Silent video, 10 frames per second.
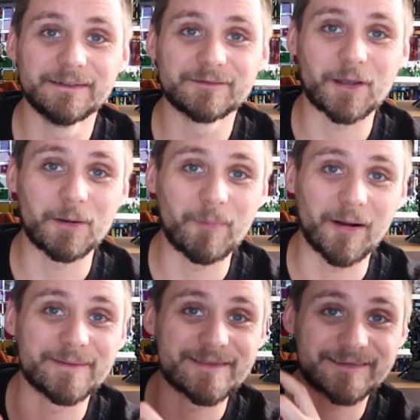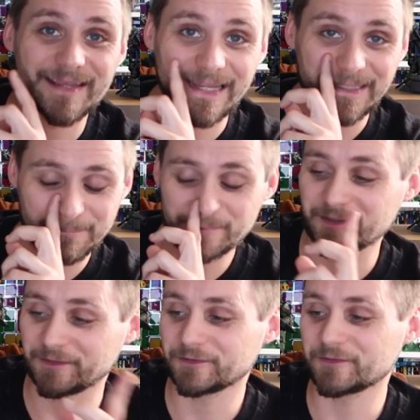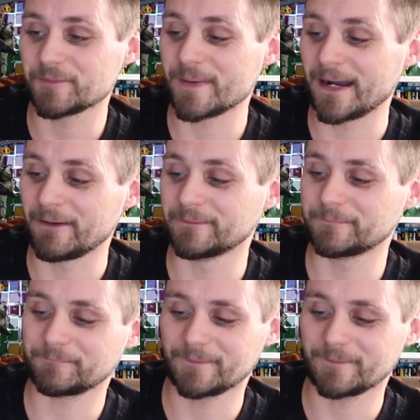to go and buy me this game, because it had just come out.